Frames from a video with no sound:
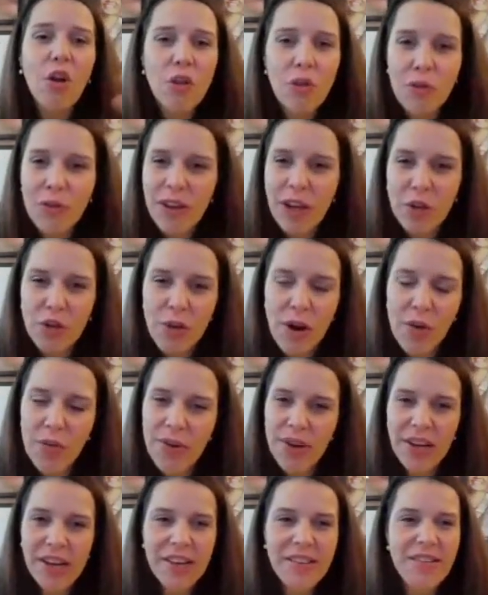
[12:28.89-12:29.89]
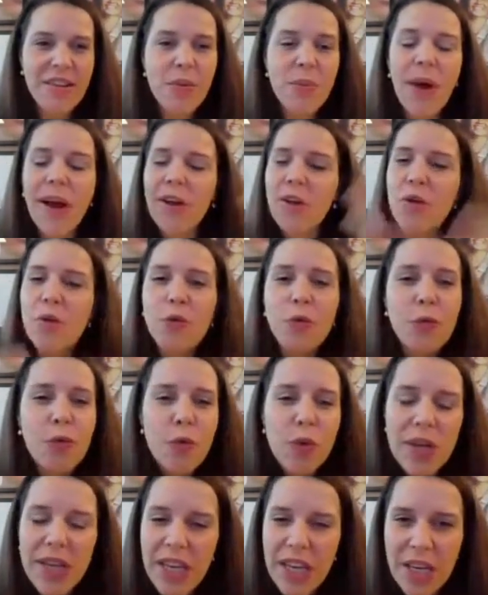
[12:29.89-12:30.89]
or the virtual reality where you
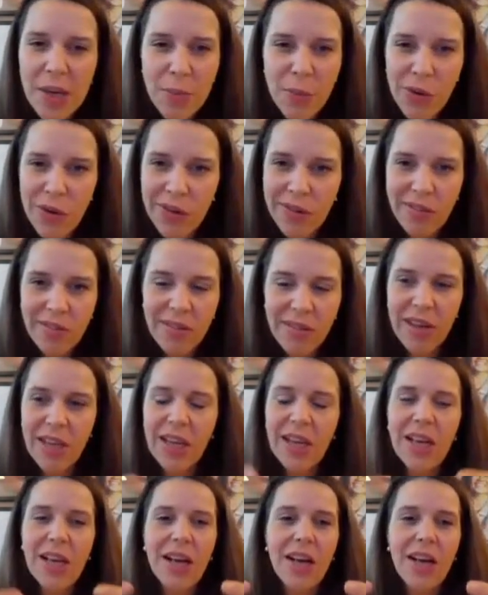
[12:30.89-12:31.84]
fully immersed,